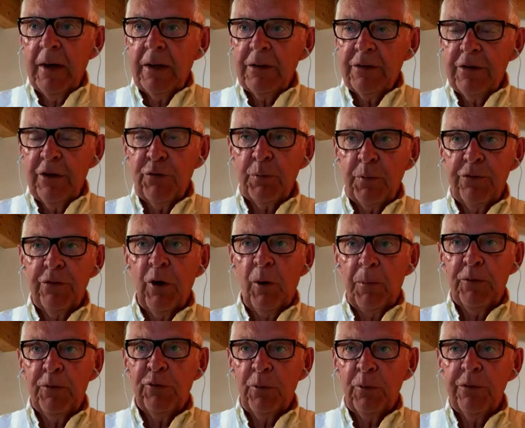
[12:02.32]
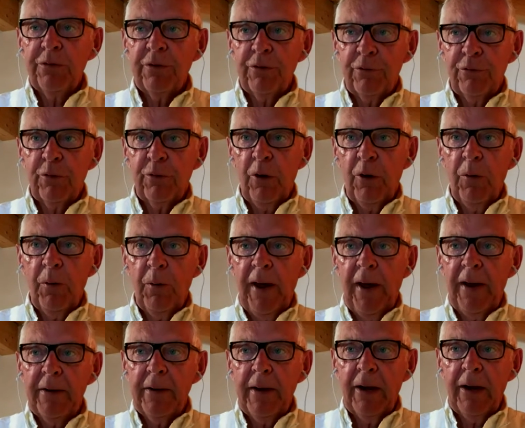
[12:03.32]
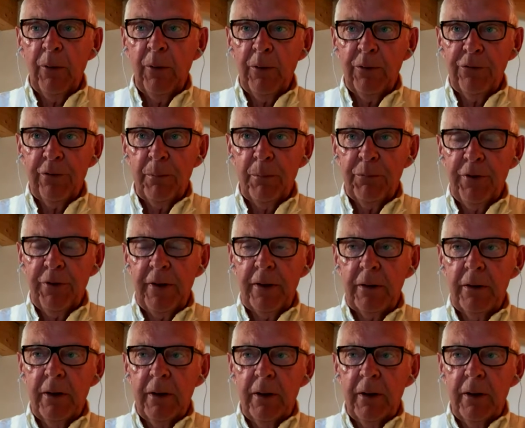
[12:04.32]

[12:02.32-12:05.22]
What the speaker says: this was an opportunity to go and learn something